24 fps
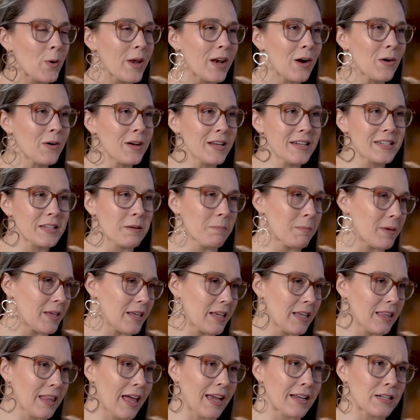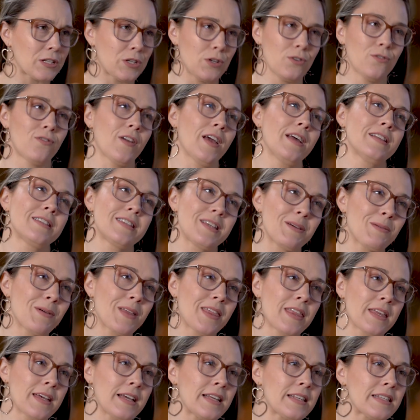we don't need to be like too fancy
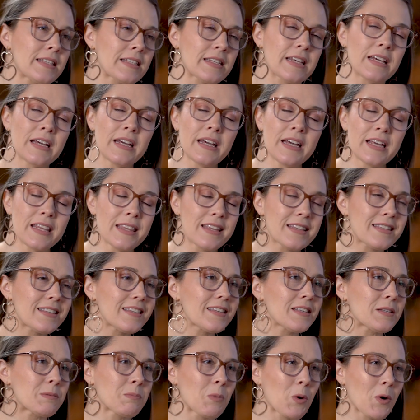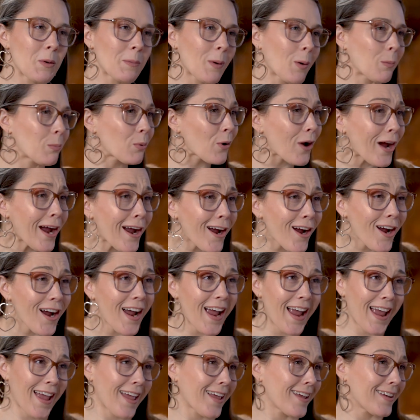with this. This is more about prayer,
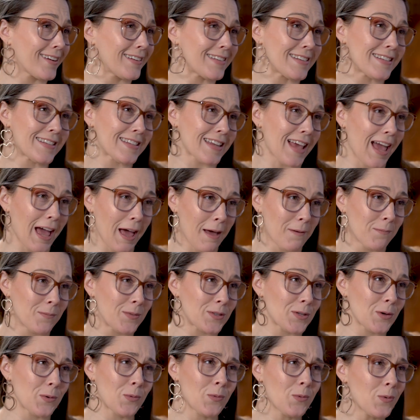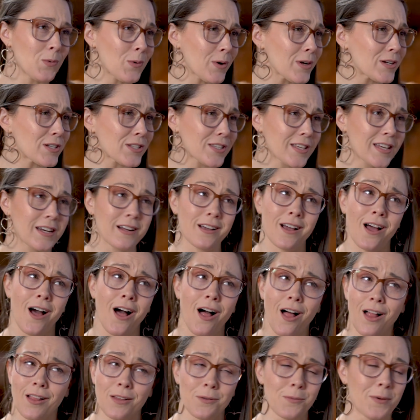and um, so we're just gonna
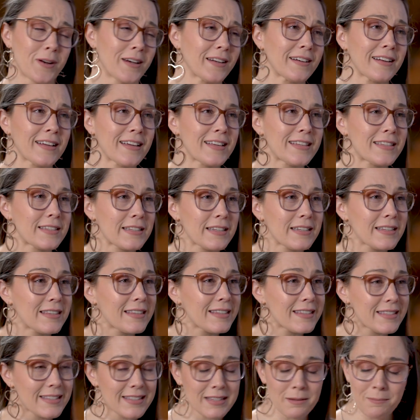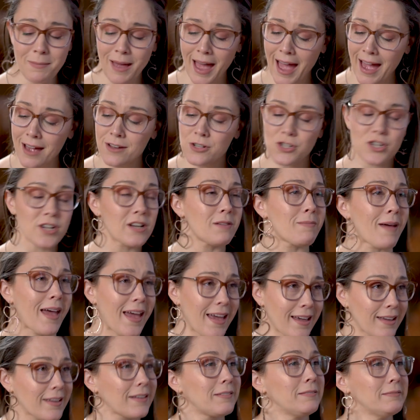call it what it is. It's some ash in a
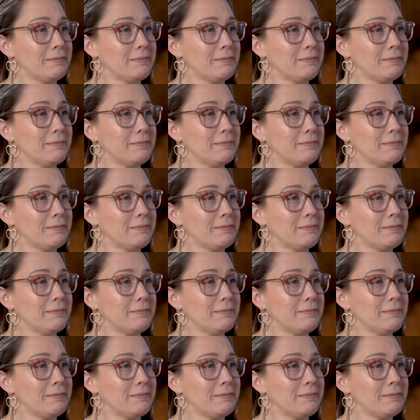bag.